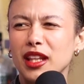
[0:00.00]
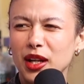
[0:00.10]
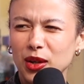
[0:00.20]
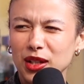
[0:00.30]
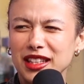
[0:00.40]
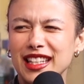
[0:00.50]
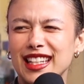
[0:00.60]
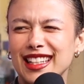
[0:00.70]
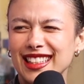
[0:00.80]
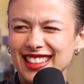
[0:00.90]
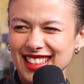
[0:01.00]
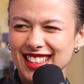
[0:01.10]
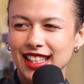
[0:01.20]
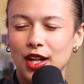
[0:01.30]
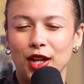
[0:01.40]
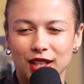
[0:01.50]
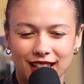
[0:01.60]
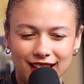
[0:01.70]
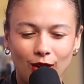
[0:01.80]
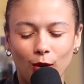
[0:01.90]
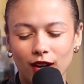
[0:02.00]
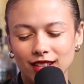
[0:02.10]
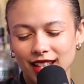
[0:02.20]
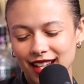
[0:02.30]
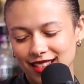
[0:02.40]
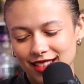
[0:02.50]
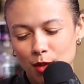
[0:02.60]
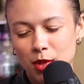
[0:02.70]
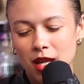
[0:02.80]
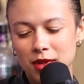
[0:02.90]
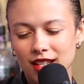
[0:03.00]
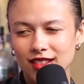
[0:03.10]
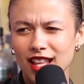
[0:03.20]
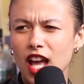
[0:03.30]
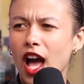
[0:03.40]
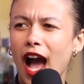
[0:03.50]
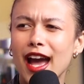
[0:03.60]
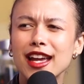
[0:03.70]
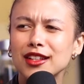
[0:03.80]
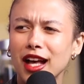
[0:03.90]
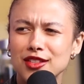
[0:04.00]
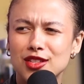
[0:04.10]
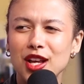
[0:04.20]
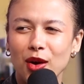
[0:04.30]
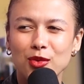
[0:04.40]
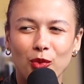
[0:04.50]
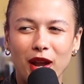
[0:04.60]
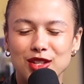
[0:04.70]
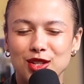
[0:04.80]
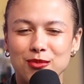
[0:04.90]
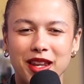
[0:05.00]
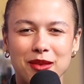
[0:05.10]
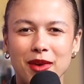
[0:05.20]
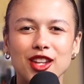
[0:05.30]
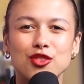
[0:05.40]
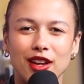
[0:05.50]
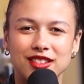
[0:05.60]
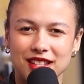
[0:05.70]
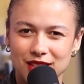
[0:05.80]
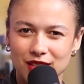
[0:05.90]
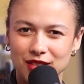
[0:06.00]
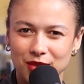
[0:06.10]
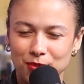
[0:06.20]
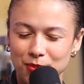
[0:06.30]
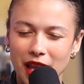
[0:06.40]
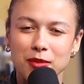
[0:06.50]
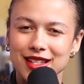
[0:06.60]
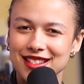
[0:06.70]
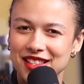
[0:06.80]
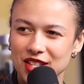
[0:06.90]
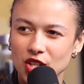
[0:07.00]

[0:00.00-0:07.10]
literally, or like a baby. I saw way too many men dressed as babies